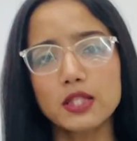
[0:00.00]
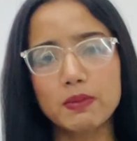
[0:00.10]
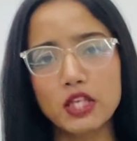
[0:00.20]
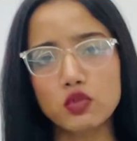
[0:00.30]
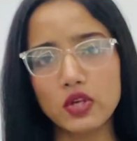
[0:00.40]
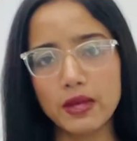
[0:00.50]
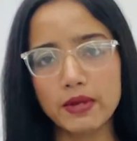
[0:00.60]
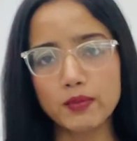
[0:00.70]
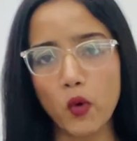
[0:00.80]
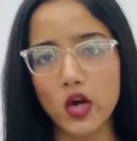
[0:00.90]
his spiritual
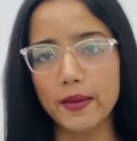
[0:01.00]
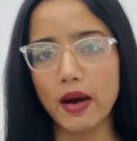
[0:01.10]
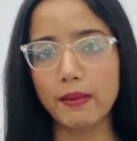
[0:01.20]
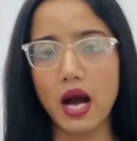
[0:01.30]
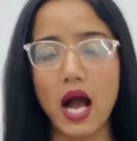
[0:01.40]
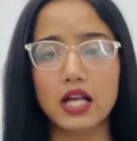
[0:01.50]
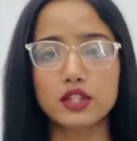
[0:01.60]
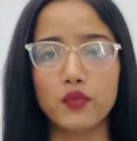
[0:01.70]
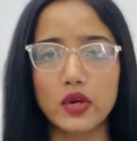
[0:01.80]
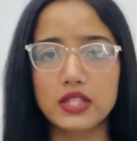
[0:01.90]
image, Bhole Baba
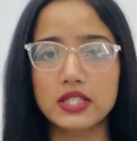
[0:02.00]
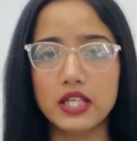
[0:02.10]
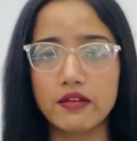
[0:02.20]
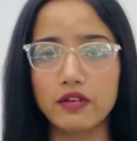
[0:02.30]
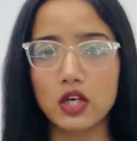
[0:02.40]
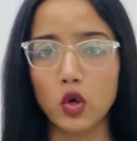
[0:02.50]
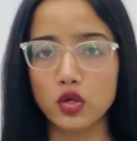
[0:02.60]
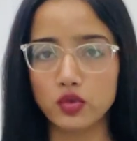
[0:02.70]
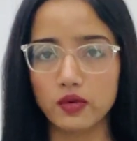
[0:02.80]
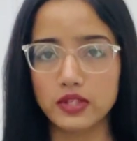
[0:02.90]
has faced several
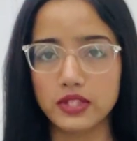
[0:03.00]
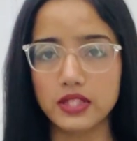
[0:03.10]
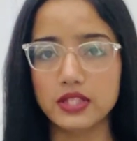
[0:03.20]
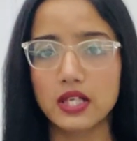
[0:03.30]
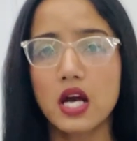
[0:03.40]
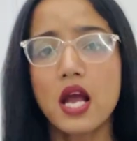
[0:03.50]
controversies.